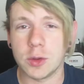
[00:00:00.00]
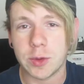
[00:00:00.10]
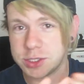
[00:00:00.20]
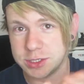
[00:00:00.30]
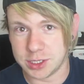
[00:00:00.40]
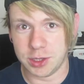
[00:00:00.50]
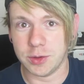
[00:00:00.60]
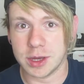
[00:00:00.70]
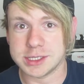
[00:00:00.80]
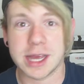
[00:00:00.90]
the questions that you
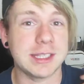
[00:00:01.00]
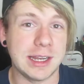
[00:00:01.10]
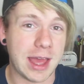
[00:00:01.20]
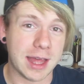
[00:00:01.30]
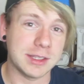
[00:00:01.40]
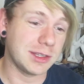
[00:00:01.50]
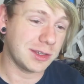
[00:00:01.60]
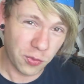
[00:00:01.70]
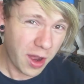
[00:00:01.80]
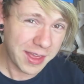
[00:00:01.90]
guys asked and I answered,
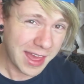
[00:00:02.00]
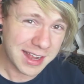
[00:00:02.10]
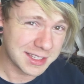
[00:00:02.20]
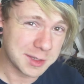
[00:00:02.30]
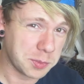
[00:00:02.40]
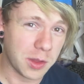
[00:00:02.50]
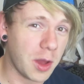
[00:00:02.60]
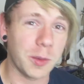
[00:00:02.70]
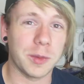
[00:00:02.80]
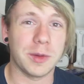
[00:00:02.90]
write the answers
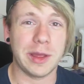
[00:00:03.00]
below.